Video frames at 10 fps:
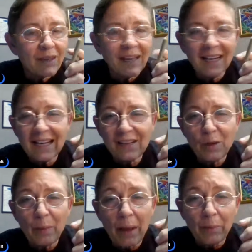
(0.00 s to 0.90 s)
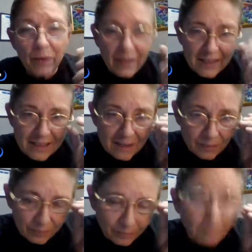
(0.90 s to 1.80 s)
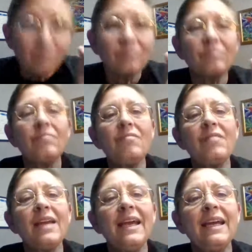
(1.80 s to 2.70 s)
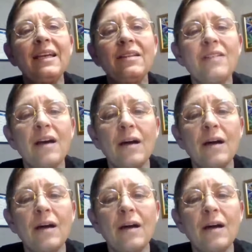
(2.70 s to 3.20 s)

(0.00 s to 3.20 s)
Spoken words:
and I get a little pepperiness, and